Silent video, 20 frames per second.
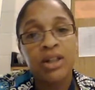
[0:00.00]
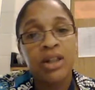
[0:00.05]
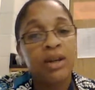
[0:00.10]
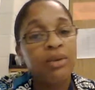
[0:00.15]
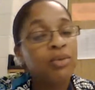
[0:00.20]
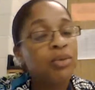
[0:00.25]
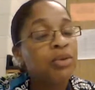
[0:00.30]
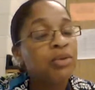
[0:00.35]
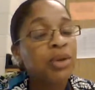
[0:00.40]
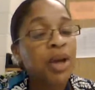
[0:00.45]
They
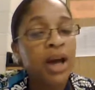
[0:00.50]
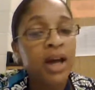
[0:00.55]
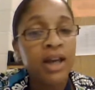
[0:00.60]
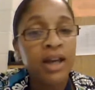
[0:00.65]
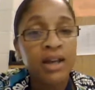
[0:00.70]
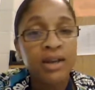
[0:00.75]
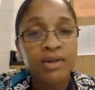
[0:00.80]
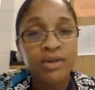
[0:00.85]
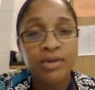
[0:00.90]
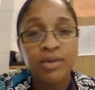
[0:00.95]
will not
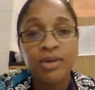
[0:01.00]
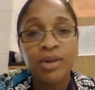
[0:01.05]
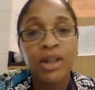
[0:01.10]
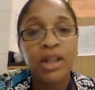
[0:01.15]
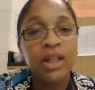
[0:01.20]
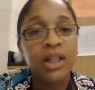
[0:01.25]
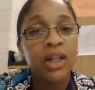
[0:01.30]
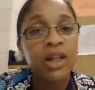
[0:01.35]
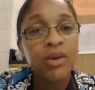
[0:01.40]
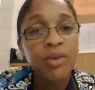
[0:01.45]
answer
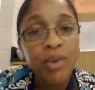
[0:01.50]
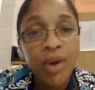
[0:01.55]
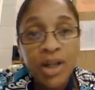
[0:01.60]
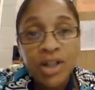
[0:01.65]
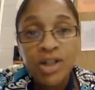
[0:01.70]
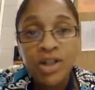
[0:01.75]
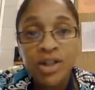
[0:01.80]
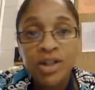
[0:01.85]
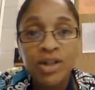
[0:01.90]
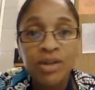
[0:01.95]
any
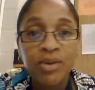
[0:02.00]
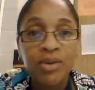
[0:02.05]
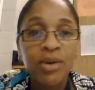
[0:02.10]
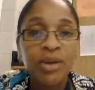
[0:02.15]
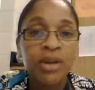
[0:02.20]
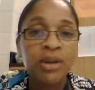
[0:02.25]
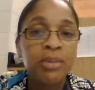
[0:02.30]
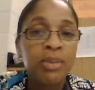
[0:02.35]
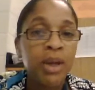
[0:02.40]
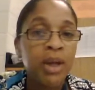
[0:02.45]
questions
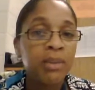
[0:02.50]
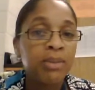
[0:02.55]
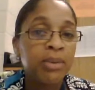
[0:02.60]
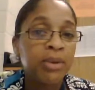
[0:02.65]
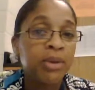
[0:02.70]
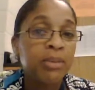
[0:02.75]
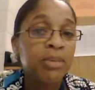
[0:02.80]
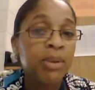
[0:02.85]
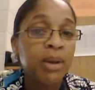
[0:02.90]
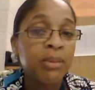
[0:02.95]
on the paper.
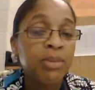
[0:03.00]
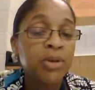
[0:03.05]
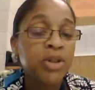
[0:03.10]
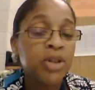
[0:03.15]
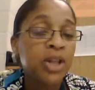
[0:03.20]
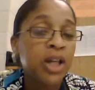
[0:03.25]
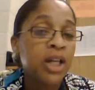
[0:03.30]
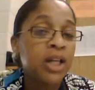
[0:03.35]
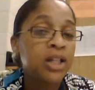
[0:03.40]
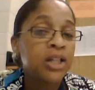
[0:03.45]
The paper
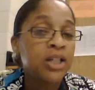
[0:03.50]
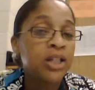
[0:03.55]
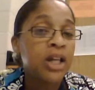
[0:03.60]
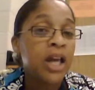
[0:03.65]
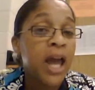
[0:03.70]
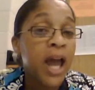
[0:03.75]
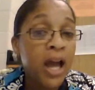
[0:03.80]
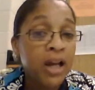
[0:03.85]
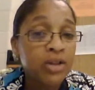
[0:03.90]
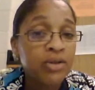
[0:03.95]
should
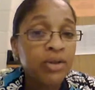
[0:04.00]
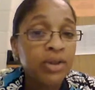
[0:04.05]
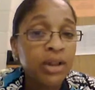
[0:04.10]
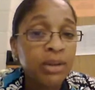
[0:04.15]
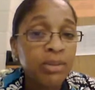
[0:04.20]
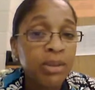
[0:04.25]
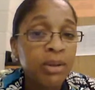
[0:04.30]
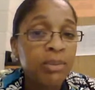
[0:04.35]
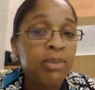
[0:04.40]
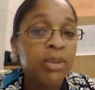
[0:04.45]
actually
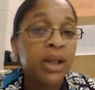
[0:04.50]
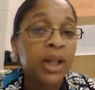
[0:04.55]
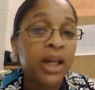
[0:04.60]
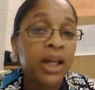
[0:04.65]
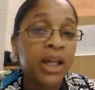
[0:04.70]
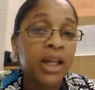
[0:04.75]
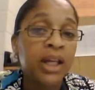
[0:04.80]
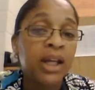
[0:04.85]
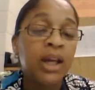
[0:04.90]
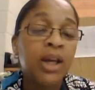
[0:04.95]
be
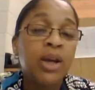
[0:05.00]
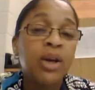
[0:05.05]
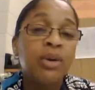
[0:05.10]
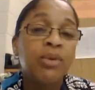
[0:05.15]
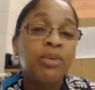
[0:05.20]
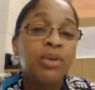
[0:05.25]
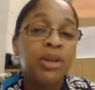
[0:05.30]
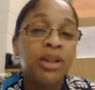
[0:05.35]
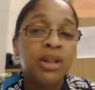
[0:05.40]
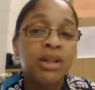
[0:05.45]
blank
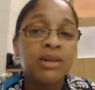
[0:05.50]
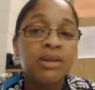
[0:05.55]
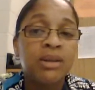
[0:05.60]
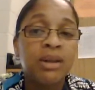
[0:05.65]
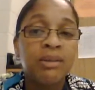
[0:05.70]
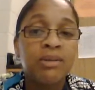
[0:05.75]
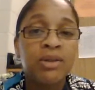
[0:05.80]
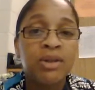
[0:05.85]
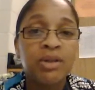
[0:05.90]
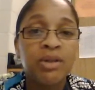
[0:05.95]
with the
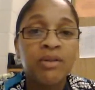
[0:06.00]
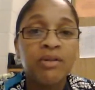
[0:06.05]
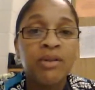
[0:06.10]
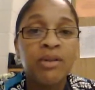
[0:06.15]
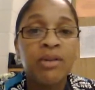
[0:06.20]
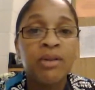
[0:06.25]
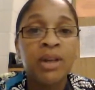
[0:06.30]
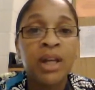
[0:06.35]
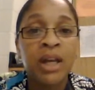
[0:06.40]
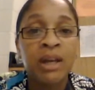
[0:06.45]
exception of
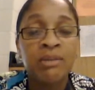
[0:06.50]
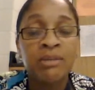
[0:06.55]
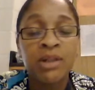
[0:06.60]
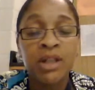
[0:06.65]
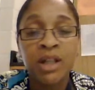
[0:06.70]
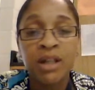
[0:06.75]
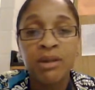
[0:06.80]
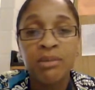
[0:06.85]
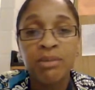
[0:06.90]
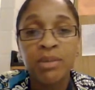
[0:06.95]
their name,
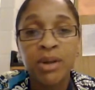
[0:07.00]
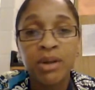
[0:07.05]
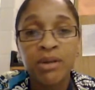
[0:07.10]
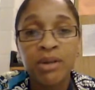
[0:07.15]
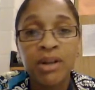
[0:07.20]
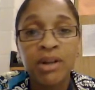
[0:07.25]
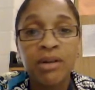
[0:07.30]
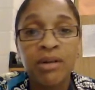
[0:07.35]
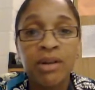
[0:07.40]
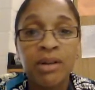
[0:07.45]
date, and
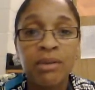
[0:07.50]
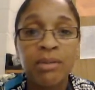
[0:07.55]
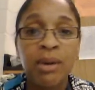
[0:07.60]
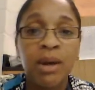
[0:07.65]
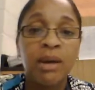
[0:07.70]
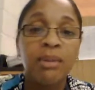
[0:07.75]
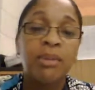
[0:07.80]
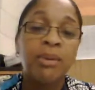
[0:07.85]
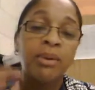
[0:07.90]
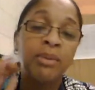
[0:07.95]
period on the
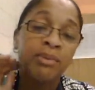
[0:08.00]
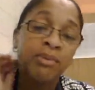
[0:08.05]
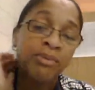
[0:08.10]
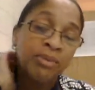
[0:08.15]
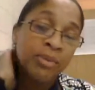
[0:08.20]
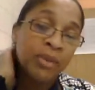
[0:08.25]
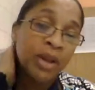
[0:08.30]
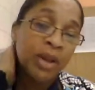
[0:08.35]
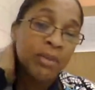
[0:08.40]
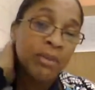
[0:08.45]
paper.
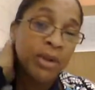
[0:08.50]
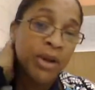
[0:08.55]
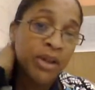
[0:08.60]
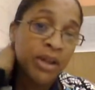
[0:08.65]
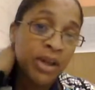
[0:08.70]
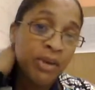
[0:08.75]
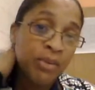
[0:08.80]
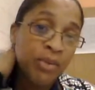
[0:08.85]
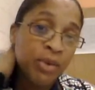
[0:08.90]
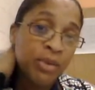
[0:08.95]
But
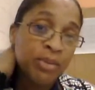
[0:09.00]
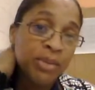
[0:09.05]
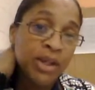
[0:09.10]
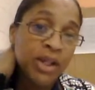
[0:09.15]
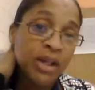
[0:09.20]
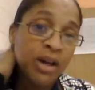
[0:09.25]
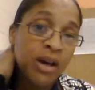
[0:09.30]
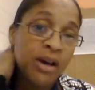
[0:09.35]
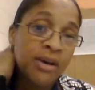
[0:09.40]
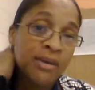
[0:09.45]
they will
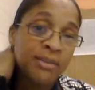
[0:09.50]
be